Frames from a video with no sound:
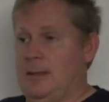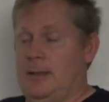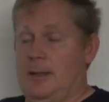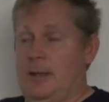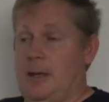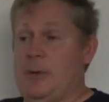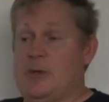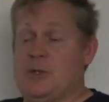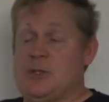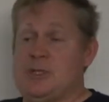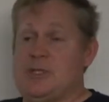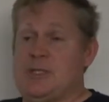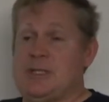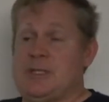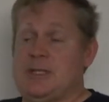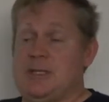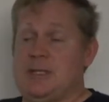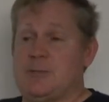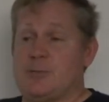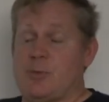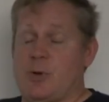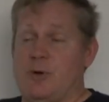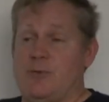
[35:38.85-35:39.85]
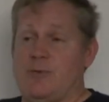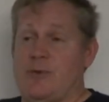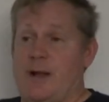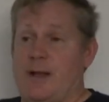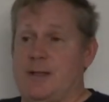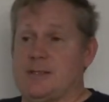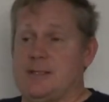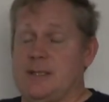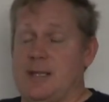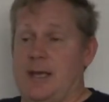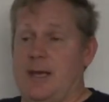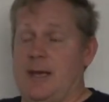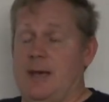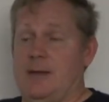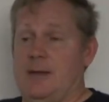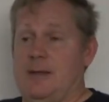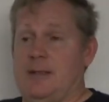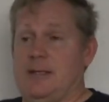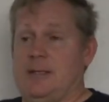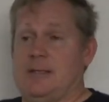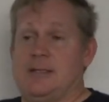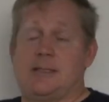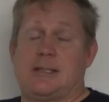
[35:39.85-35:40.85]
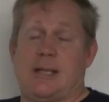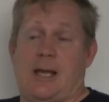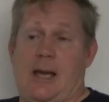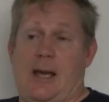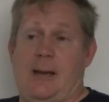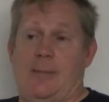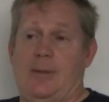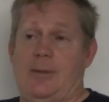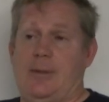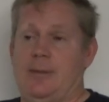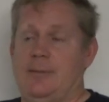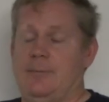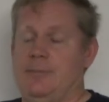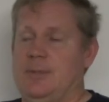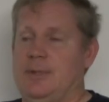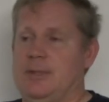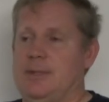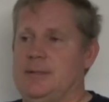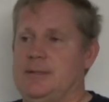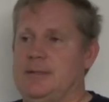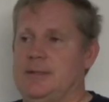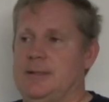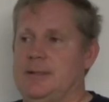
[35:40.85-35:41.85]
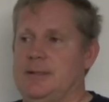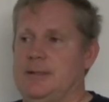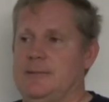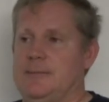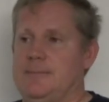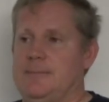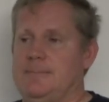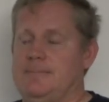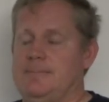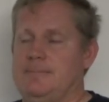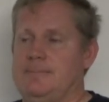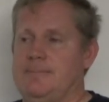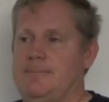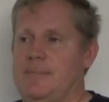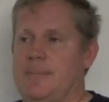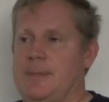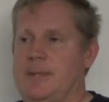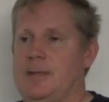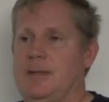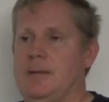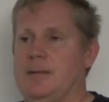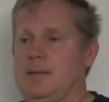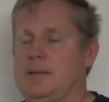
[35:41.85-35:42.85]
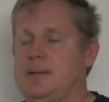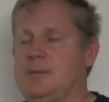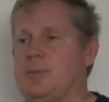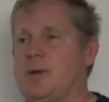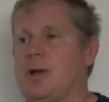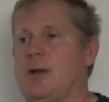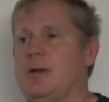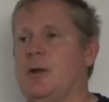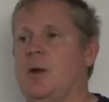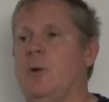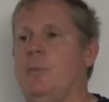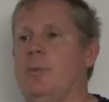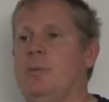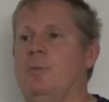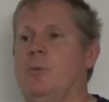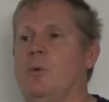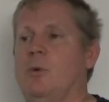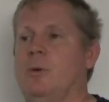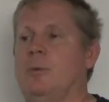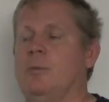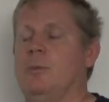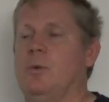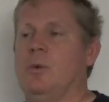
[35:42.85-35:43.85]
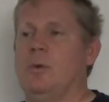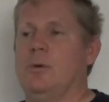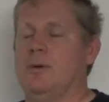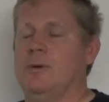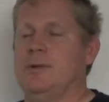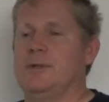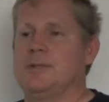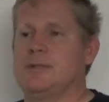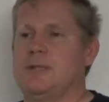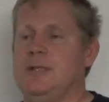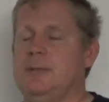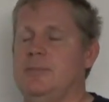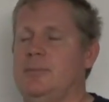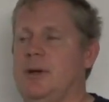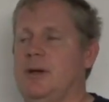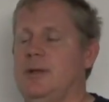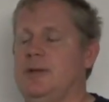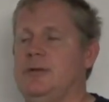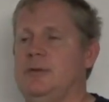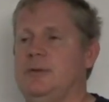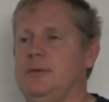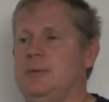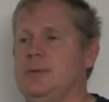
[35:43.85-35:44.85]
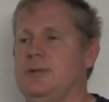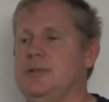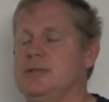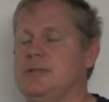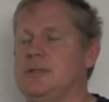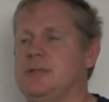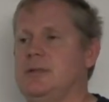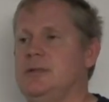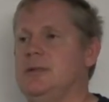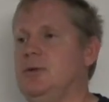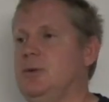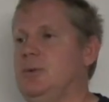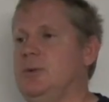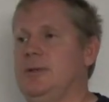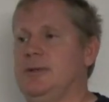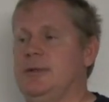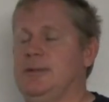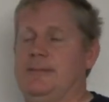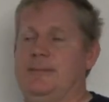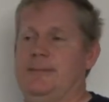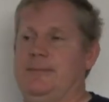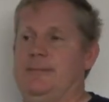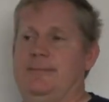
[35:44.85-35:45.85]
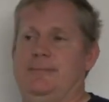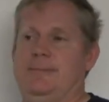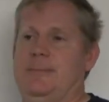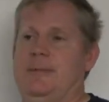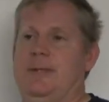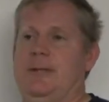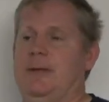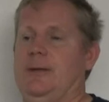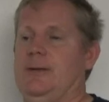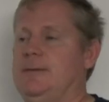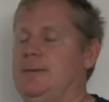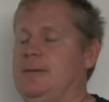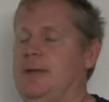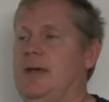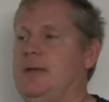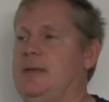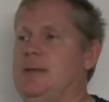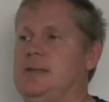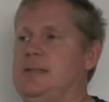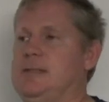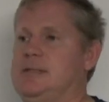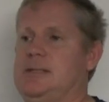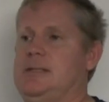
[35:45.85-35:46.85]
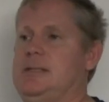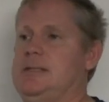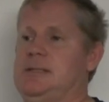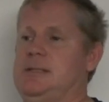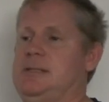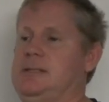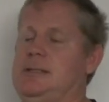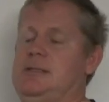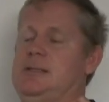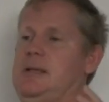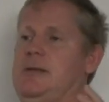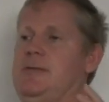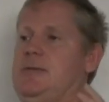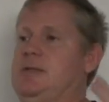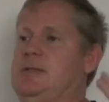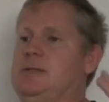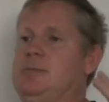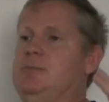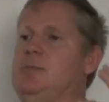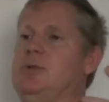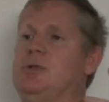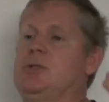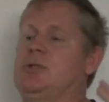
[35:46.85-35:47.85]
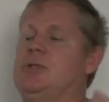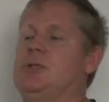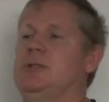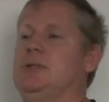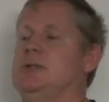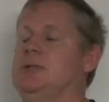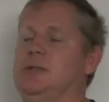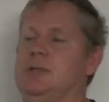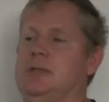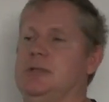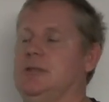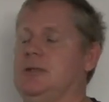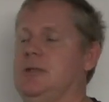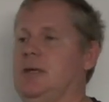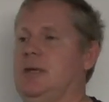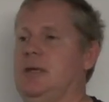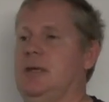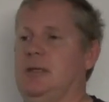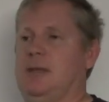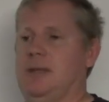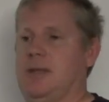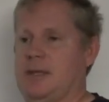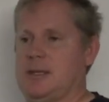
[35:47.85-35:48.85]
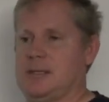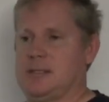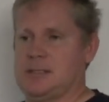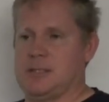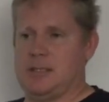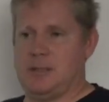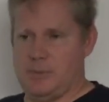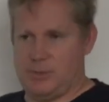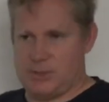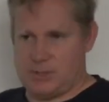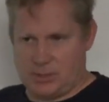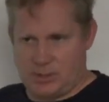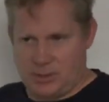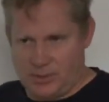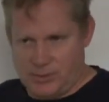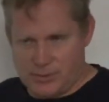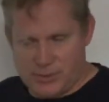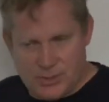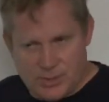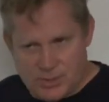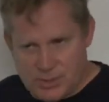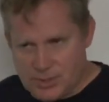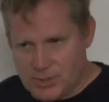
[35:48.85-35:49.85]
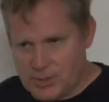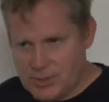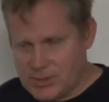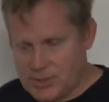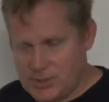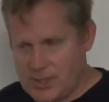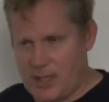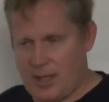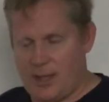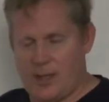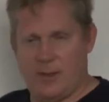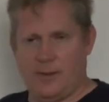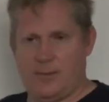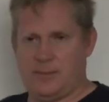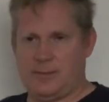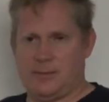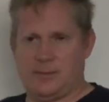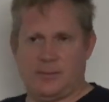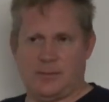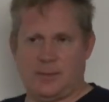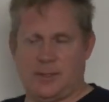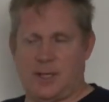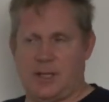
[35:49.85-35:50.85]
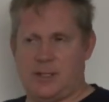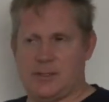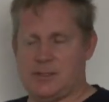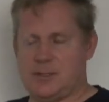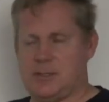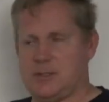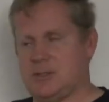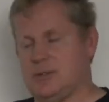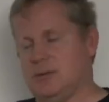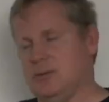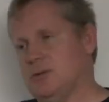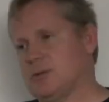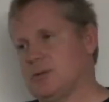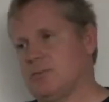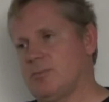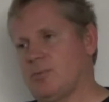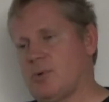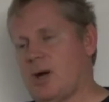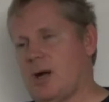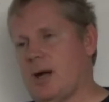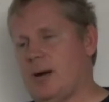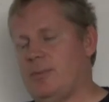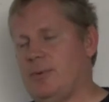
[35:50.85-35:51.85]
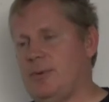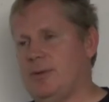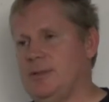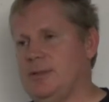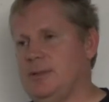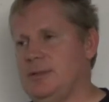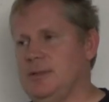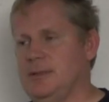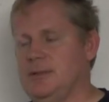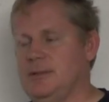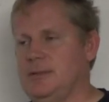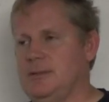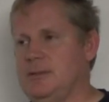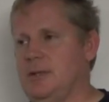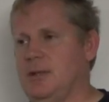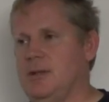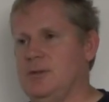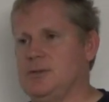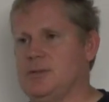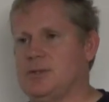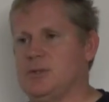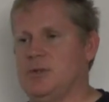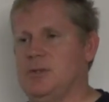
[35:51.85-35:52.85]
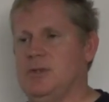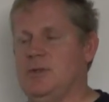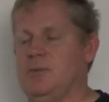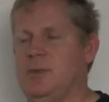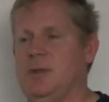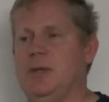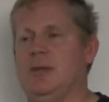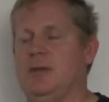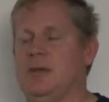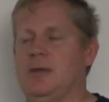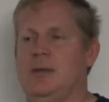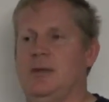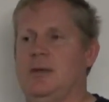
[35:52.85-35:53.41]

I wish he'd just get these profiles down and he'd stop. But he's probably going to open more and more and just keep on doing what he's going to do. You know, I guess he's on this mission to, like I said, he wants to close the church down, cause us to lose our property, and, you know, just leave me,